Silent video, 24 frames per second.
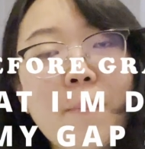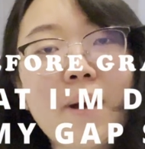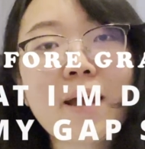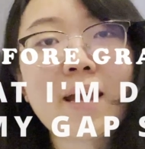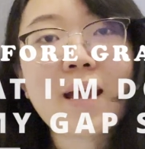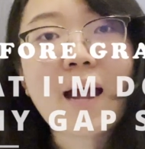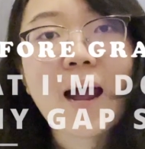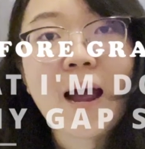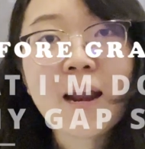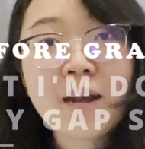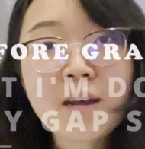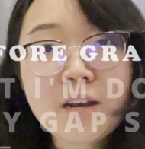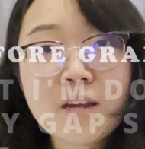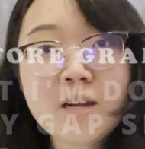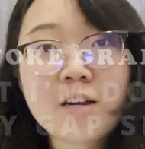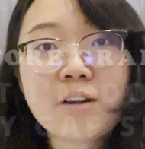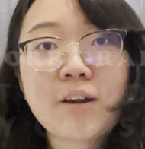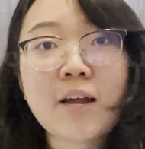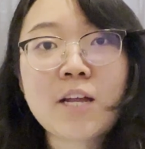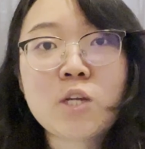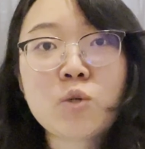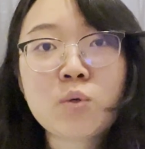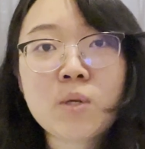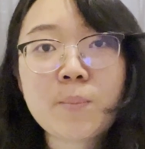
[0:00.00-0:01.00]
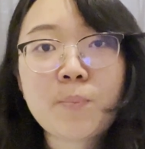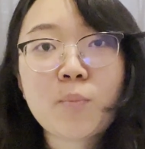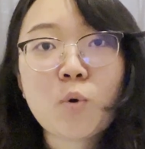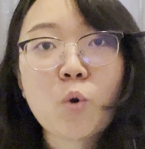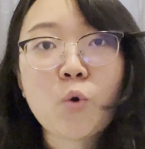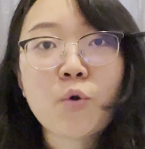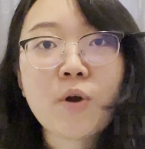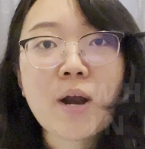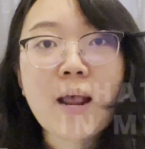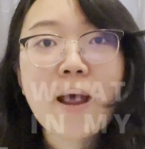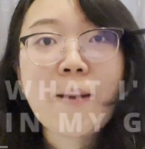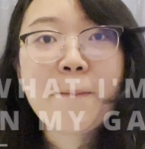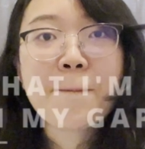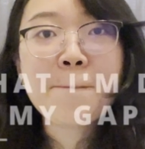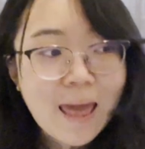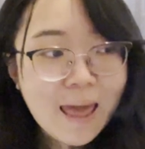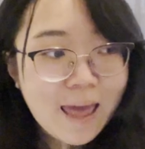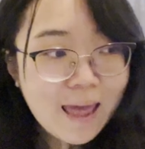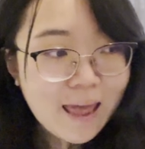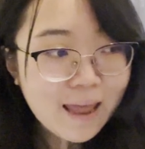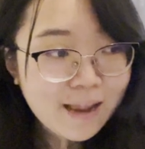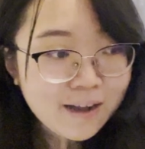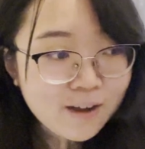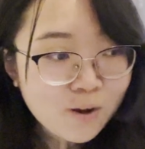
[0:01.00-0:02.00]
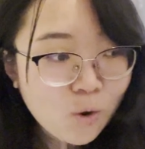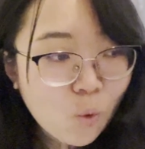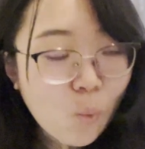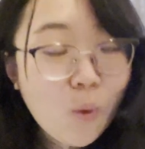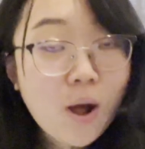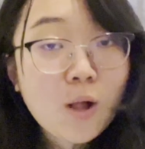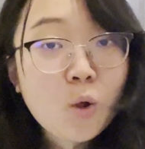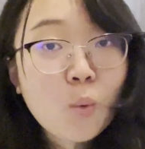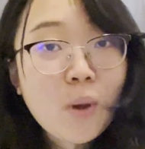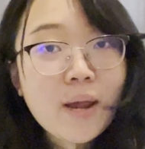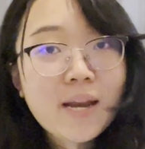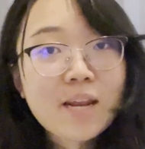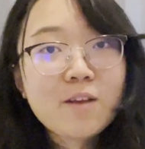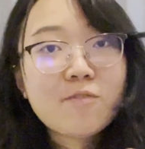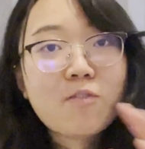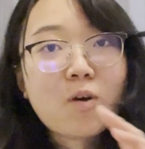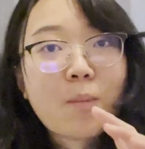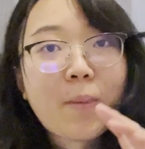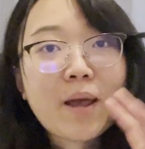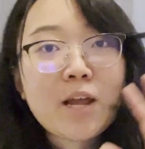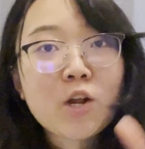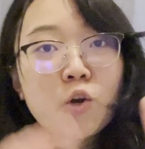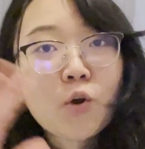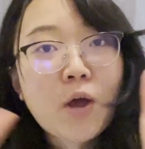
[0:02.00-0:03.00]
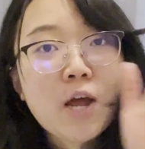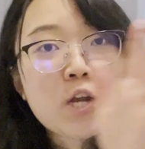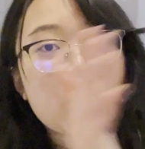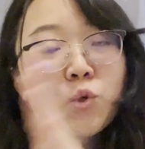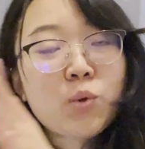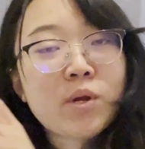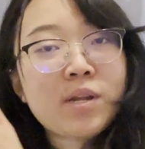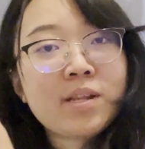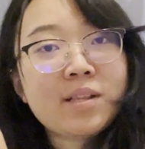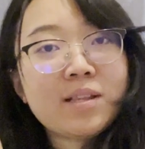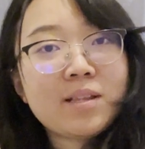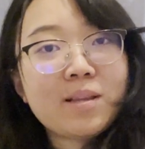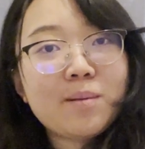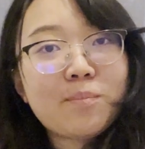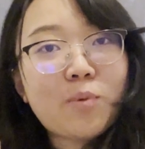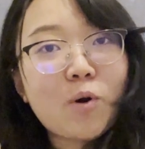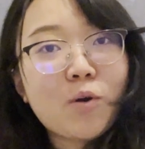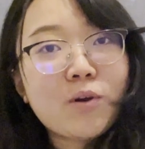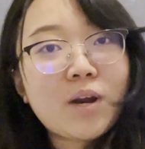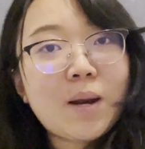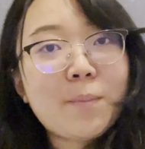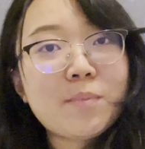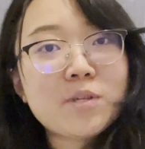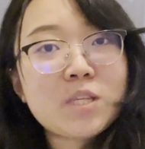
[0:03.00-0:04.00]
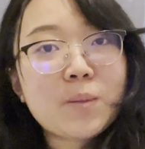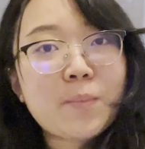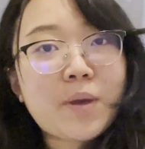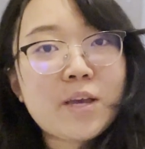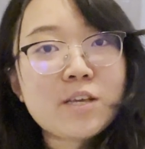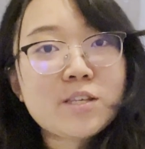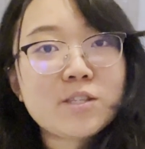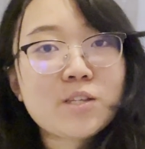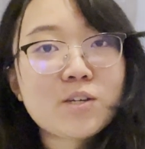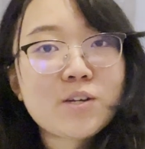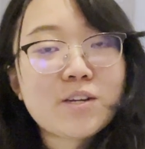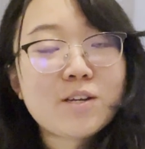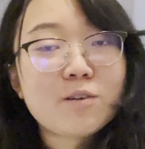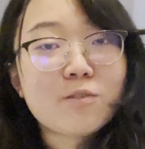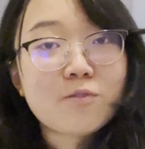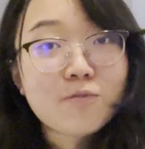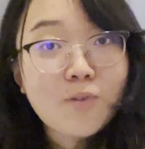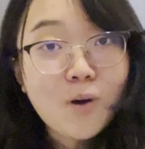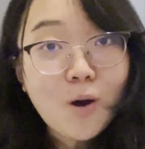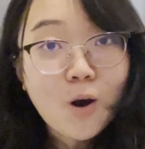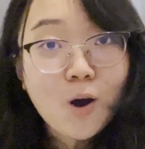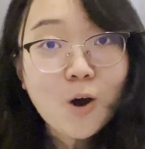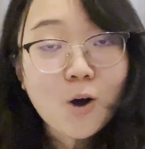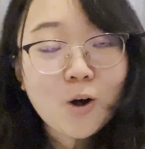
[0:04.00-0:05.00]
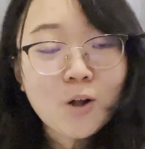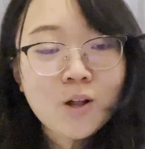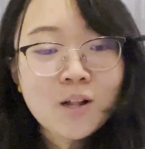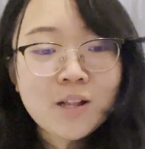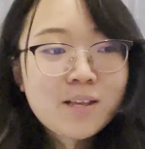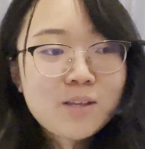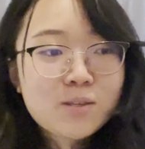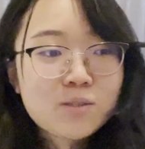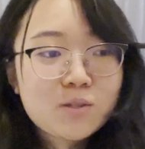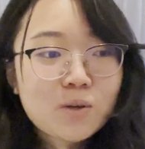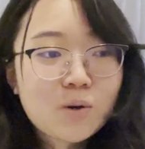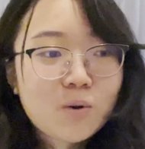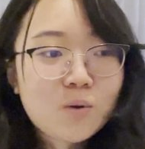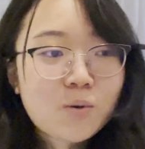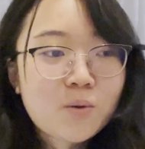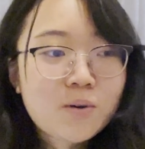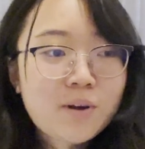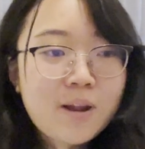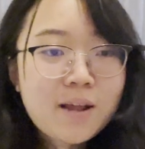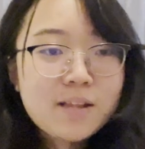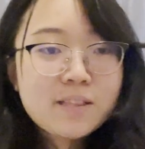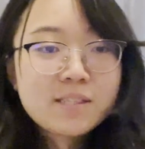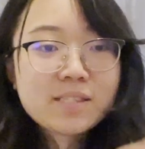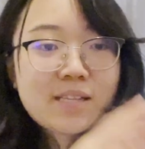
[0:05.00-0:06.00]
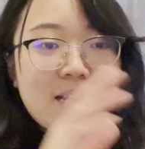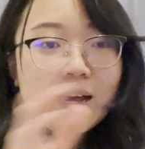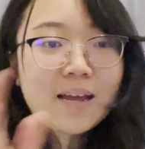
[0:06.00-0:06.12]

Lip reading: my undergraduate program and while waiting for my graduate program semester in the fall. So that's